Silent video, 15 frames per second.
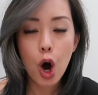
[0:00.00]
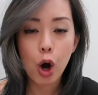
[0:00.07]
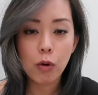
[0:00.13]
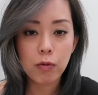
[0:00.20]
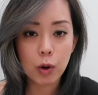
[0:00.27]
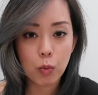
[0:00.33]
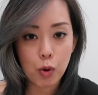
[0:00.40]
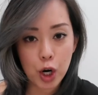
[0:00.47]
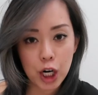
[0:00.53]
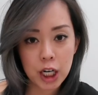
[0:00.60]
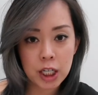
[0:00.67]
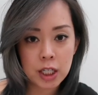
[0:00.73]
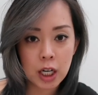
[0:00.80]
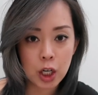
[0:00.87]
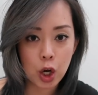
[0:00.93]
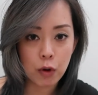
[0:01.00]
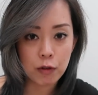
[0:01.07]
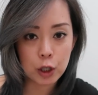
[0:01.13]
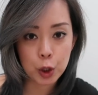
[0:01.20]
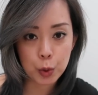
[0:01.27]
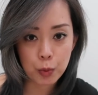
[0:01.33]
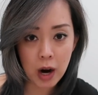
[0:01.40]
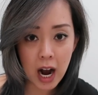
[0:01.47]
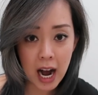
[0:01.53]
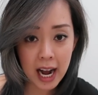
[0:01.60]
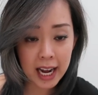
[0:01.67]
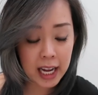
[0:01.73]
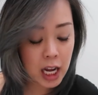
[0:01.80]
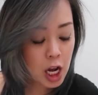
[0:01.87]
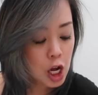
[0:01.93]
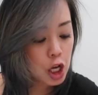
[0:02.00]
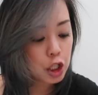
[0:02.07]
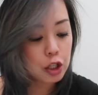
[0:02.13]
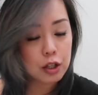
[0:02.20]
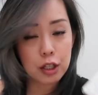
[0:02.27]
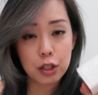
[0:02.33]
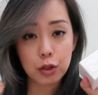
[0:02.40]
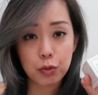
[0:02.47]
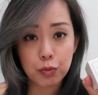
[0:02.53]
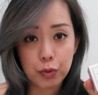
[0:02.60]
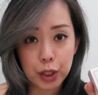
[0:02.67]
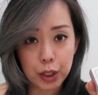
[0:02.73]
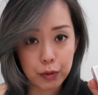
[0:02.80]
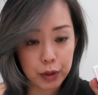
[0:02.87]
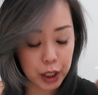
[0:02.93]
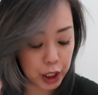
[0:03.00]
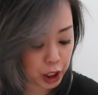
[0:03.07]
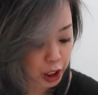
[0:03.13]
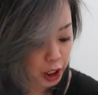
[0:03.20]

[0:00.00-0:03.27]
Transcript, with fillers: overworked and over dry. So this is really, really